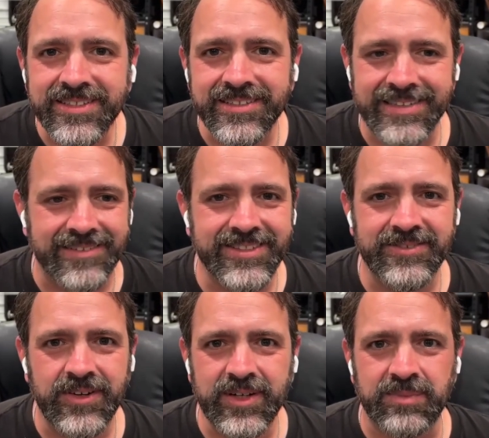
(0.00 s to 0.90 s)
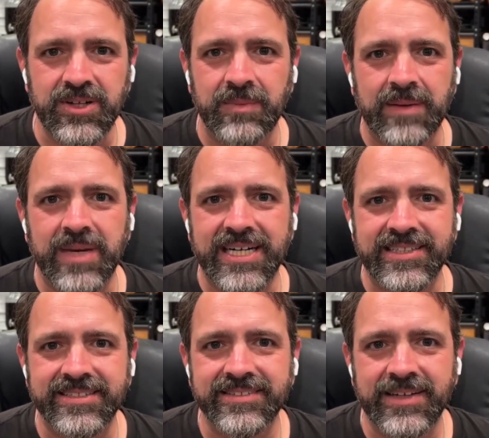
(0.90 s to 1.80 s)
You've already blown my
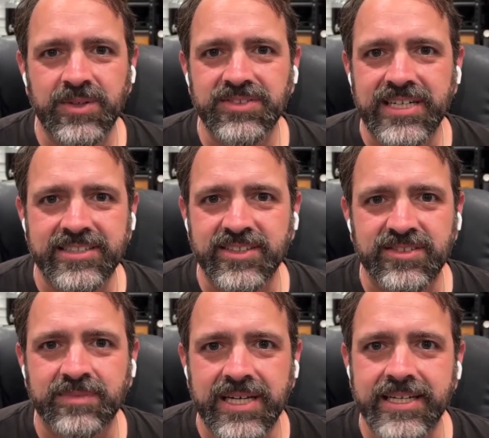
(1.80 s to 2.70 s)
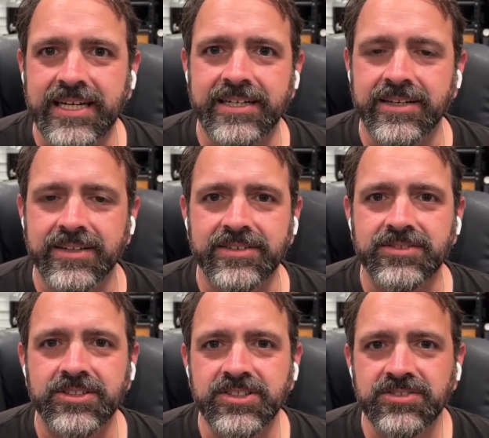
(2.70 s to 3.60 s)
mind because I wasn't anticipating any of
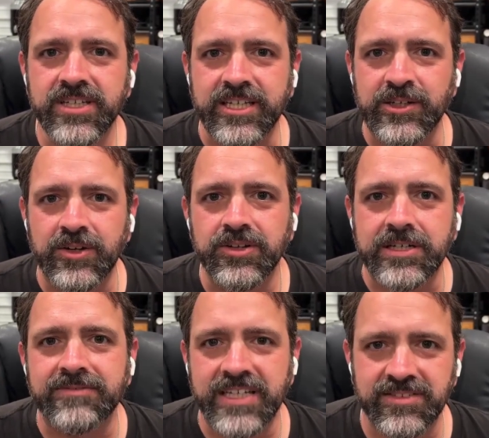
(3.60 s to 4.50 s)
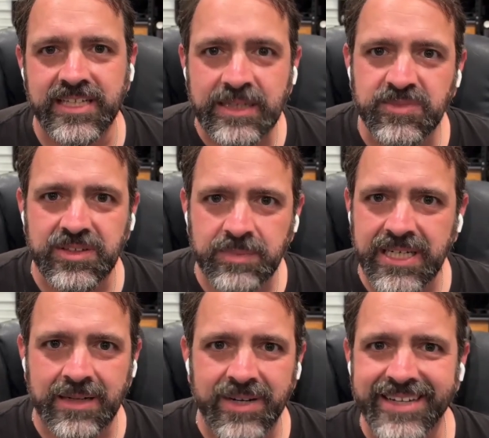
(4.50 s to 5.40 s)
this. You're just like, they're advancing
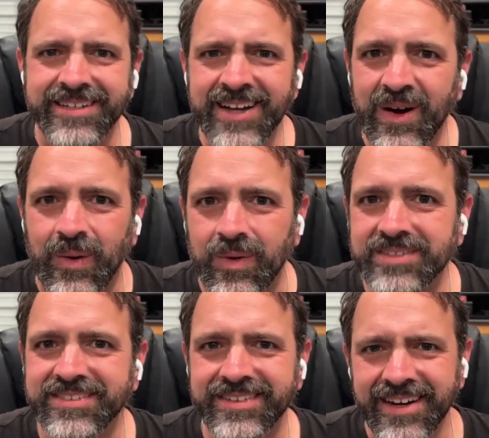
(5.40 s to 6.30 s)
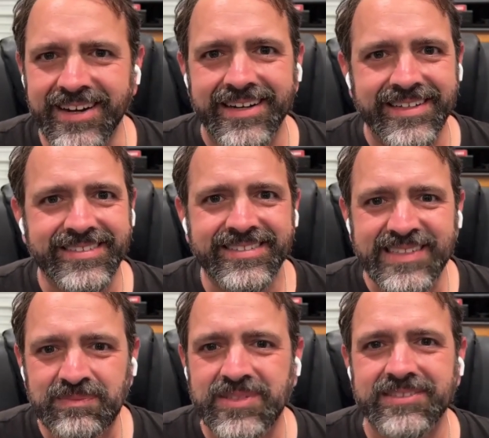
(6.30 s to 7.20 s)
MCP, and I'm like, no, it's done. It's
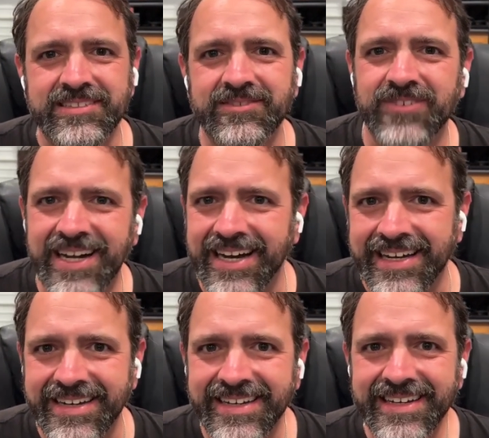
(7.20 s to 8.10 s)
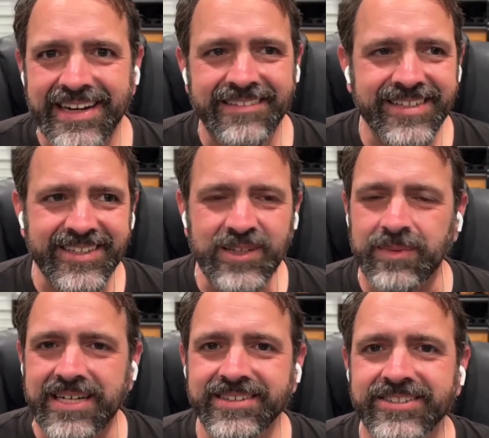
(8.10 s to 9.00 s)
simple. It's fine. You're like, no,
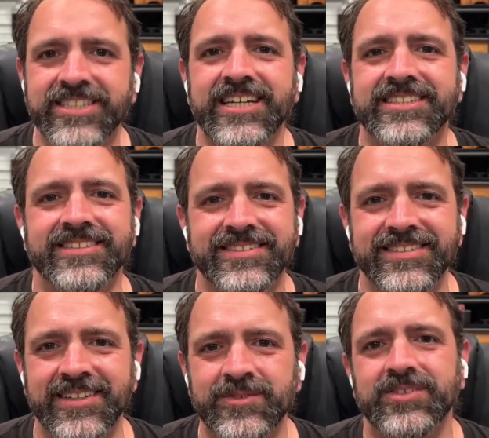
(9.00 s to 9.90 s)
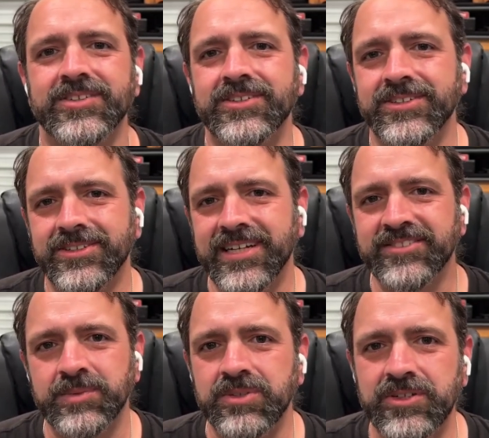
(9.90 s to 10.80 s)
man, they're changing stuff. So you're
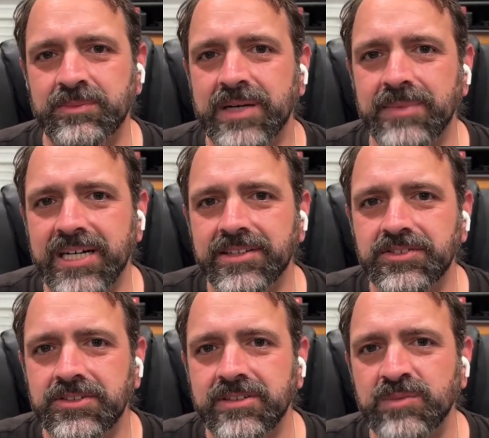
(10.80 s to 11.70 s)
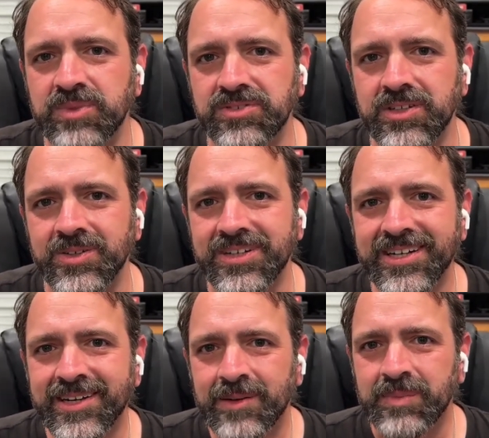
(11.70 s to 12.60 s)
actually blowing my mind this whole episode.
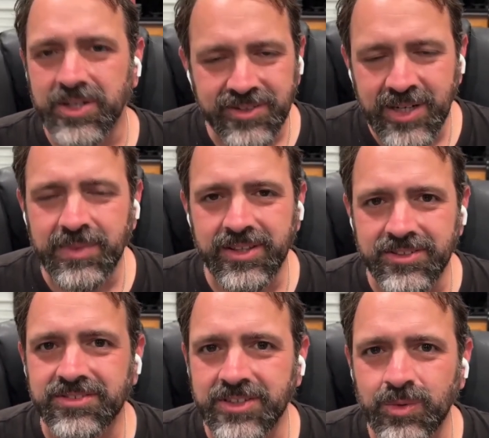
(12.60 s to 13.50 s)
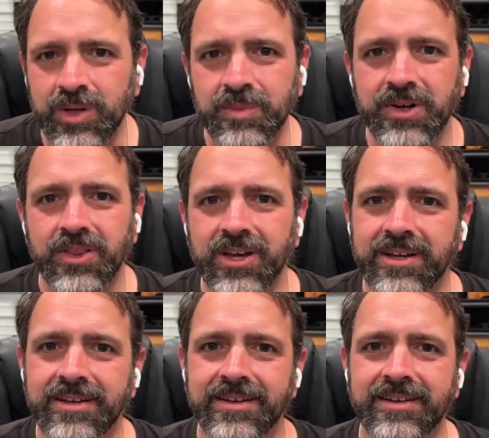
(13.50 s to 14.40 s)
But you're telling me there's still one more thing?